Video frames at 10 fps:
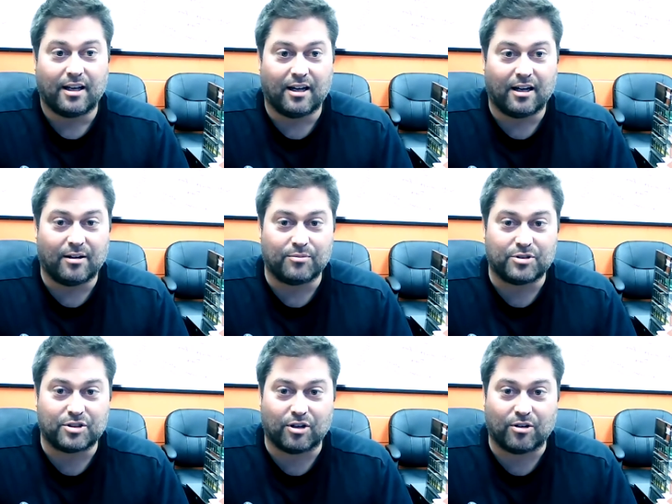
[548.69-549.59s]

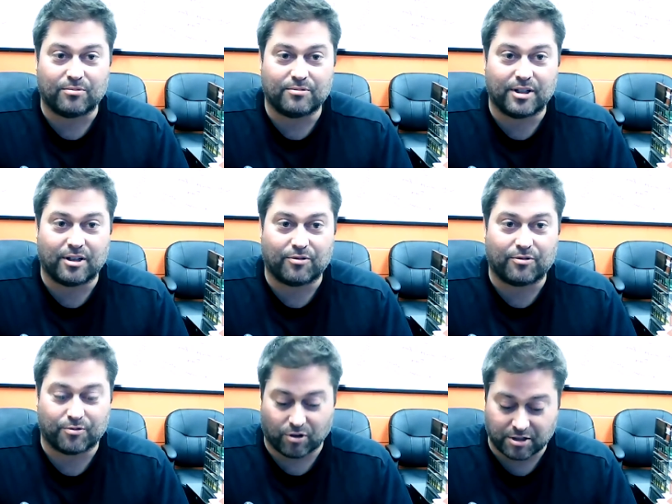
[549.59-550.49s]
So,
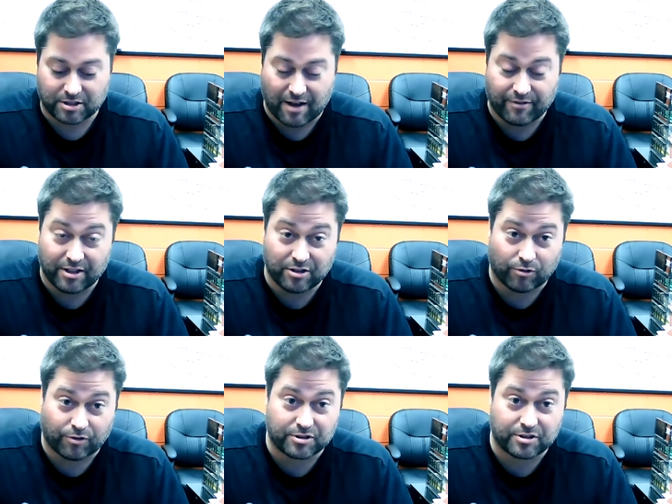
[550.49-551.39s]
for us to have an
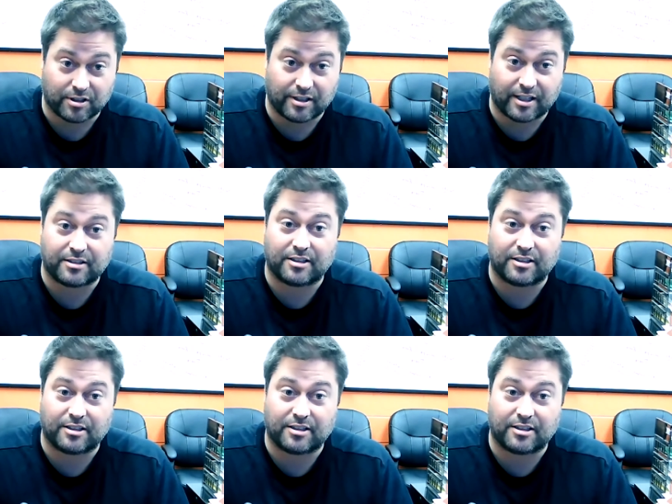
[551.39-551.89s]
indoor facility